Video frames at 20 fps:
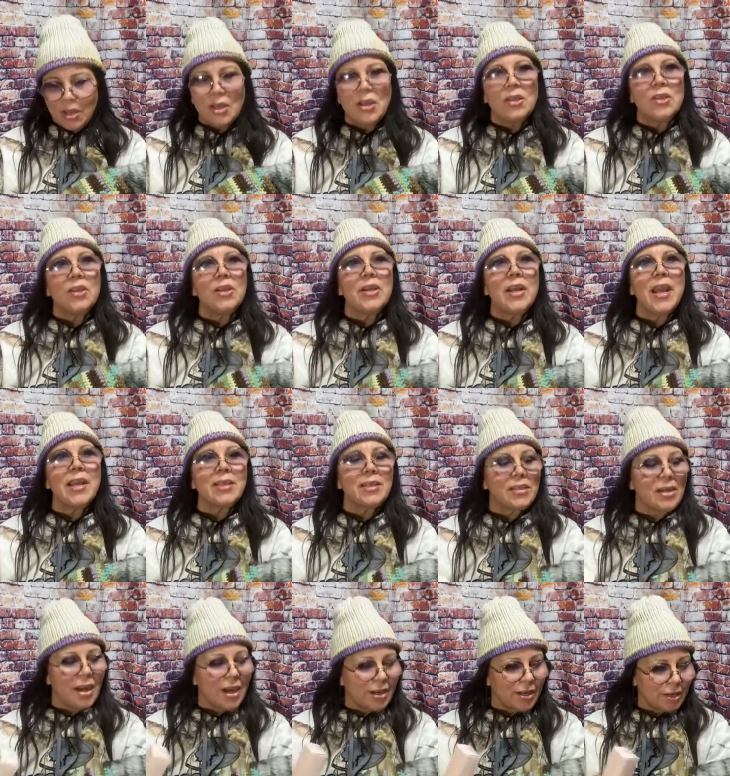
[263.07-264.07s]
The next
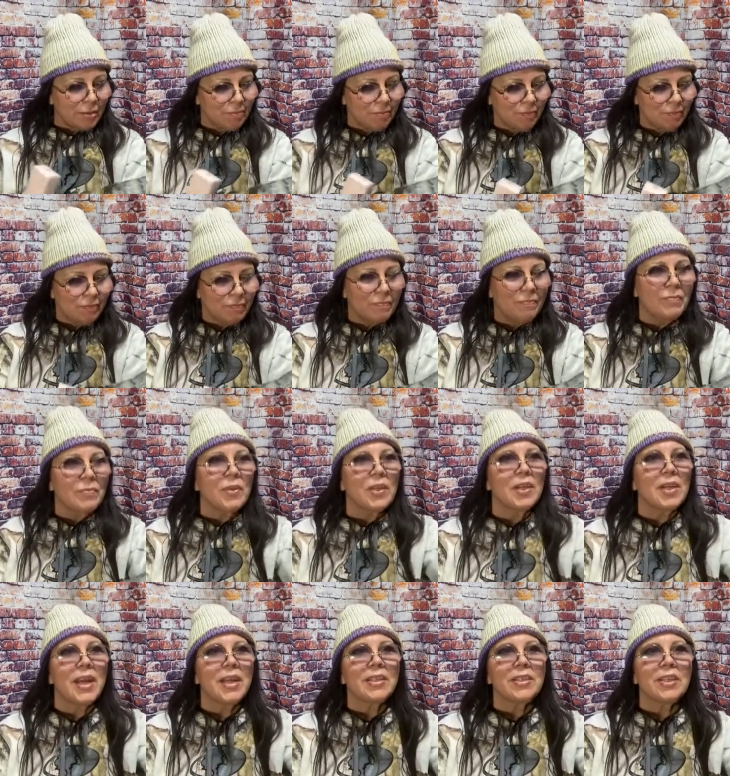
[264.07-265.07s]
item
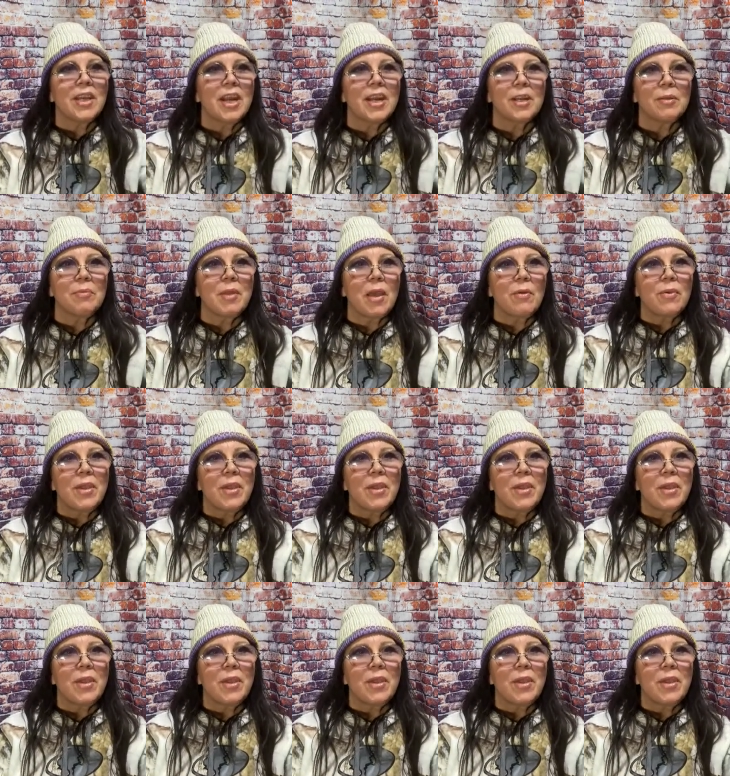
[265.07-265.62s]
that